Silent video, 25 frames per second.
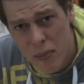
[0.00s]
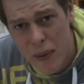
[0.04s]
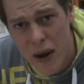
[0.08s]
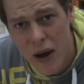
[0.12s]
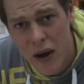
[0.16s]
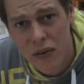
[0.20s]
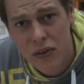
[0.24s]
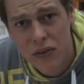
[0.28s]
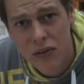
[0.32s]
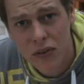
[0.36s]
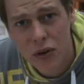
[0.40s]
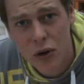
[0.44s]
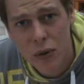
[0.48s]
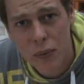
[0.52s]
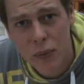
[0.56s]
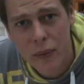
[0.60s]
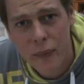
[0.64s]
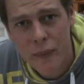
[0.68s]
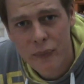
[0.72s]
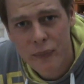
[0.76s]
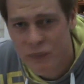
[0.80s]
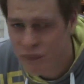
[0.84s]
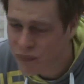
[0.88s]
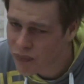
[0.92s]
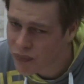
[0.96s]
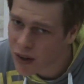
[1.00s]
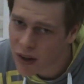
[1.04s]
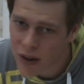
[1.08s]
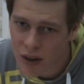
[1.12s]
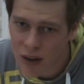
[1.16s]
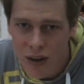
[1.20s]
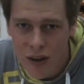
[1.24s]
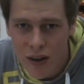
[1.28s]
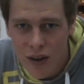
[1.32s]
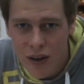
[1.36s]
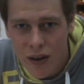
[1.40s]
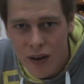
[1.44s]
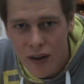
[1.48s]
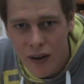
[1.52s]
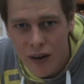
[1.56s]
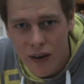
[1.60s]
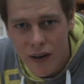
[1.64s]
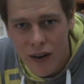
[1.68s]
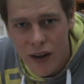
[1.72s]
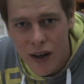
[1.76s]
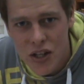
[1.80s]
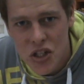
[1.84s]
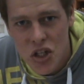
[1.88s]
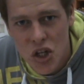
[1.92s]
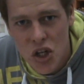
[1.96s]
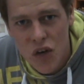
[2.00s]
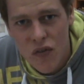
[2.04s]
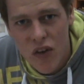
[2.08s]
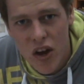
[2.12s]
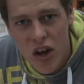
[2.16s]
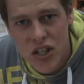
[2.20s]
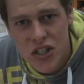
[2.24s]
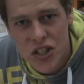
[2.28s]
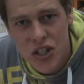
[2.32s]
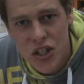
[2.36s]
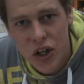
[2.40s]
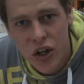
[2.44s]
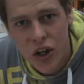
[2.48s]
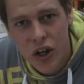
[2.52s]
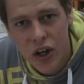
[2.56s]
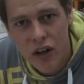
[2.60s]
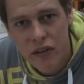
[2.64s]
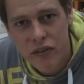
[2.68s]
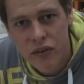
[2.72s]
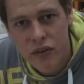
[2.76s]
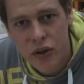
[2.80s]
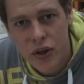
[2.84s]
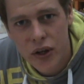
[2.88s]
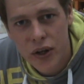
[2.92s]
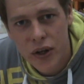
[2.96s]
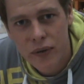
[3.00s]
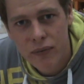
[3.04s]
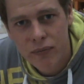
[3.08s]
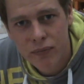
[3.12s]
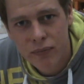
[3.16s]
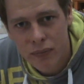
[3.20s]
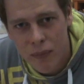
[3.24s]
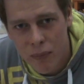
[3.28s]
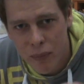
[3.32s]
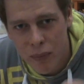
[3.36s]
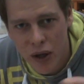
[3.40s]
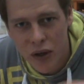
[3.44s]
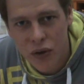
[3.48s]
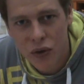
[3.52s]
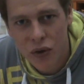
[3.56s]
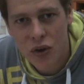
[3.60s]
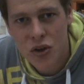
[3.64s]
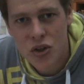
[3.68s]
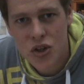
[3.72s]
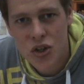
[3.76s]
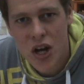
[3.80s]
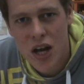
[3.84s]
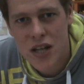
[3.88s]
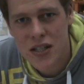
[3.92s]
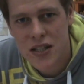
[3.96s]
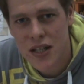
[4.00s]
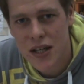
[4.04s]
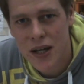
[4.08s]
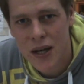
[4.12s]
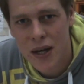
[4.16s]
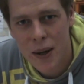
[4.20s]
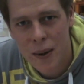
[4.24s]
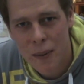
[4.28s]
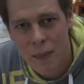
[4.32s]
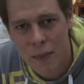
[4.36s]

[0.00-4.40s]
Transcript: amount of soup. That's University Cooking for you, by Don Shazzie.